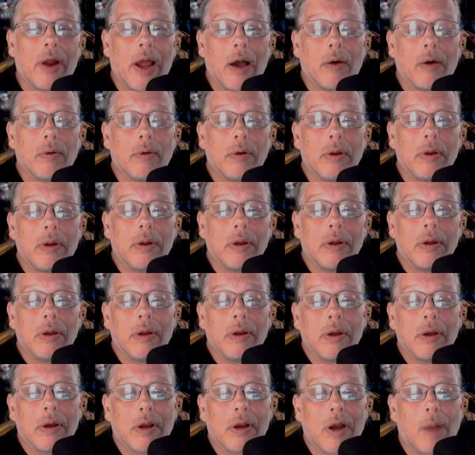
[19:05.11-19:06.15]
out,
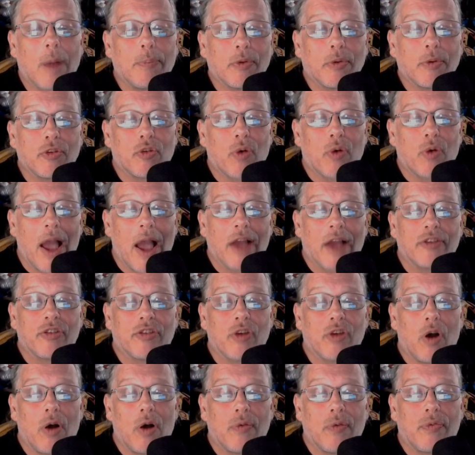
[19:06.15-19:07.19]
a couple tracks
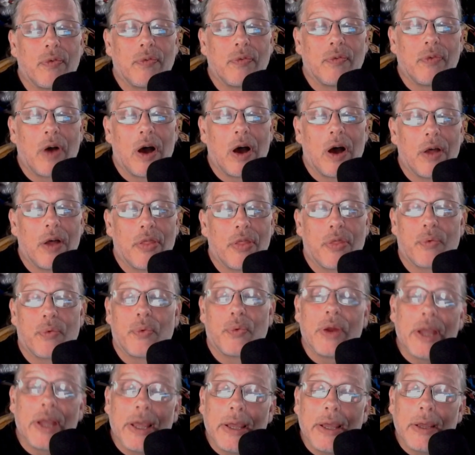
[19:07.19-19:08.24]
off of
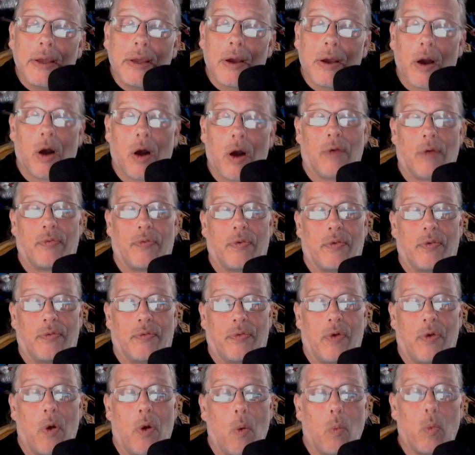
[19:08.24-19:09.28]
3 off
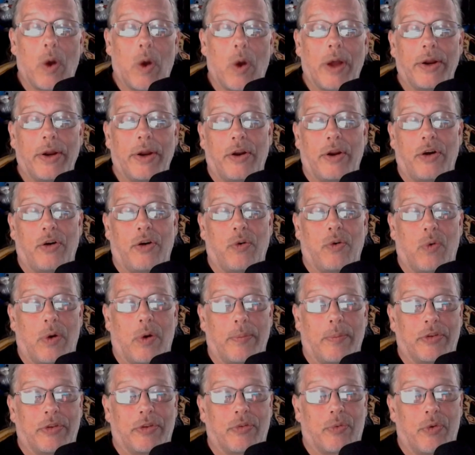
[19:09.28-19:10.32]
of What an
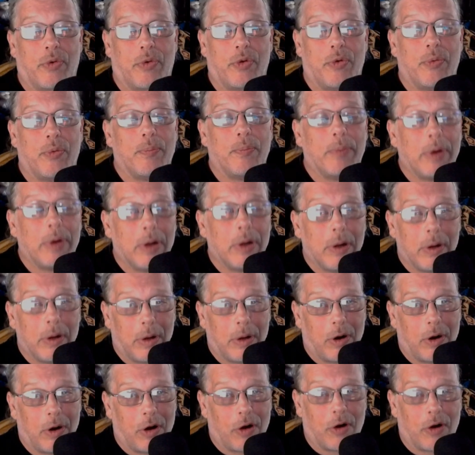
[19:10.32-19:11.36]
Enormous Room,
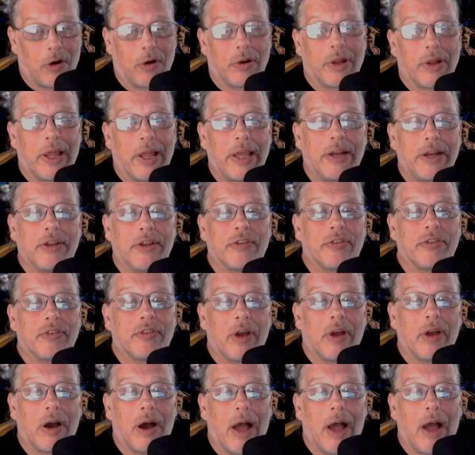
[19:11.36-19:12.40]
her latest
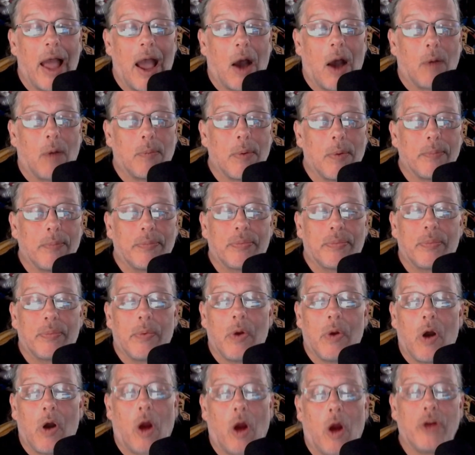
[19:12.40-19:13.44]
album.
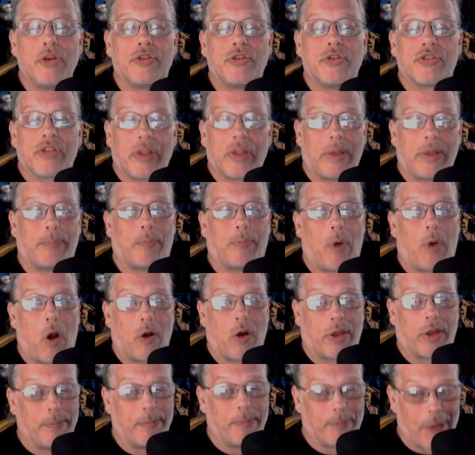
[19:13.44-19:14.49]
Are You
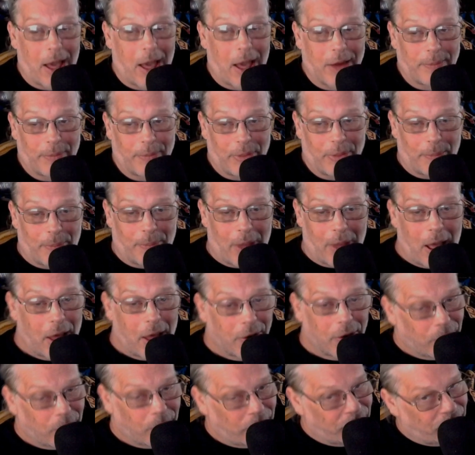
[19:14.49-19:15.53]
Sleepwalking, Bottom of the
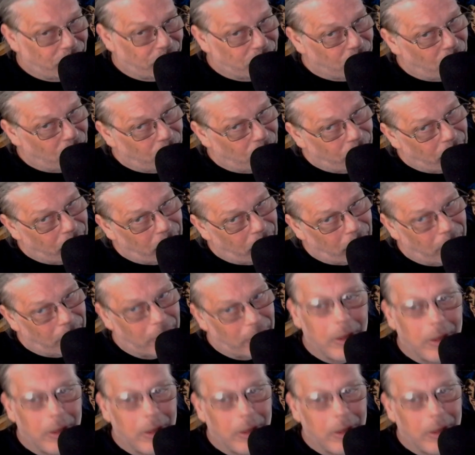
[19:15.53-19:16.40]
Bottle, and Sylvia.